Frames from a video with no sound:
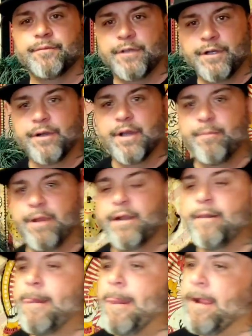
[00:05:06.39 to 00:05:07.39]
You know what I
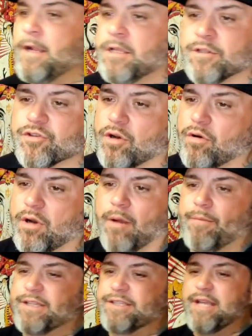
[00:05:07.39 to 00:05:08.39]
mean?
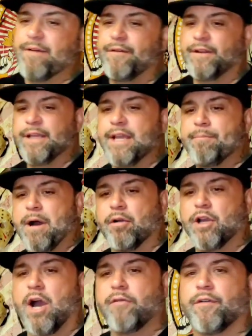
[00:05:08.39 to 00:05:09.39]
So it's definitely
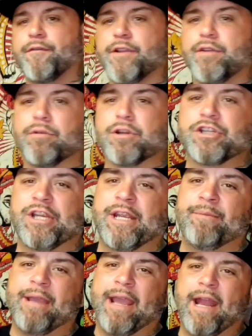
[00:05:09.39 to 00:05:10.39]
about cover for the
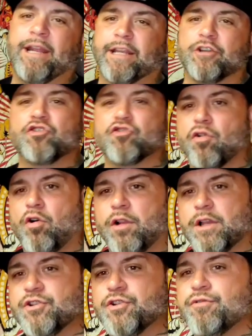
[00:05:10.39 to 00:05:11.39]
regime and
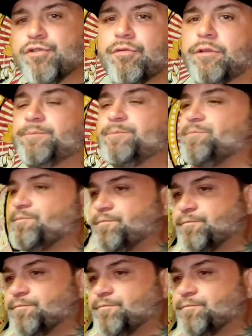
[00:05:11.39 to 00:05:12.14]
control as usual.